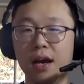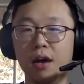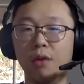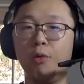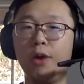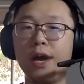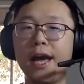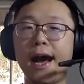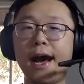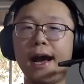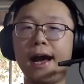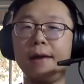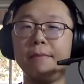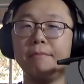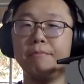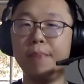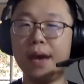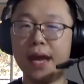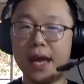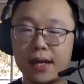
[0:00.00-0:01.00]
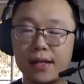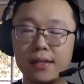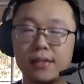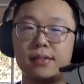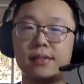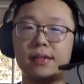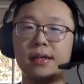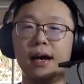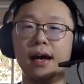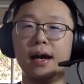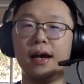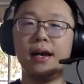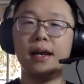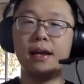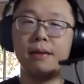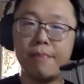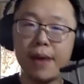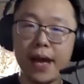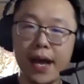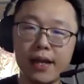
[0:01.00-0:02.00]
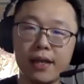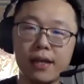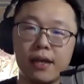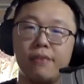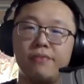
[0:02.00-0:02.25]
when I make the embedding